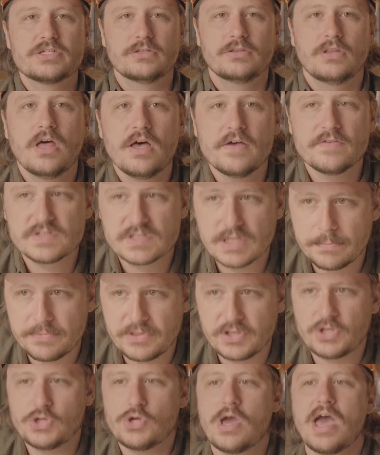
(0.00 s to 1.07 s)
and love
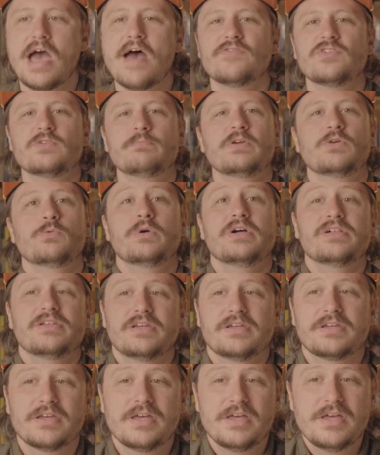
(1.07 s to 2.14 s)
something, you have to be
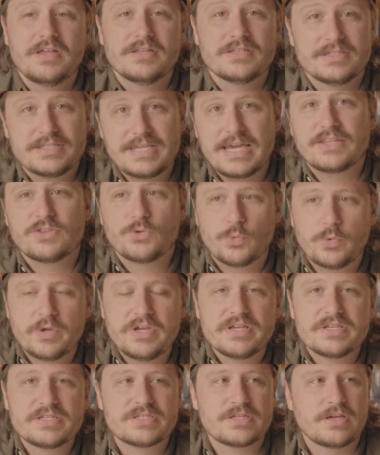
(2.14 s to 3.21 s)
willing to take the
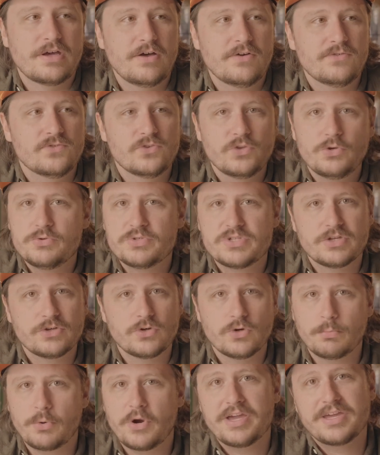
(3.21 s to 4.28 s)
risk of losing
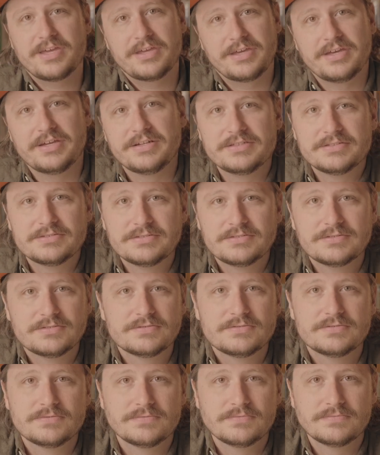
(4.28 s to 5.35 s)
or breaking it.
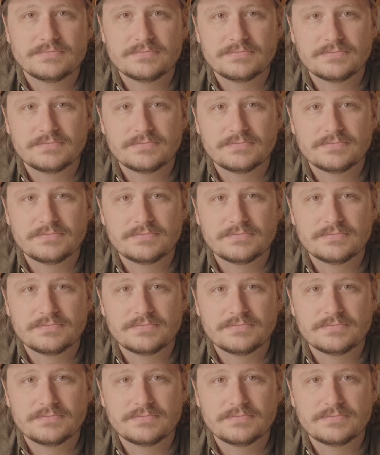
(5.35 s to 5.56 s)
All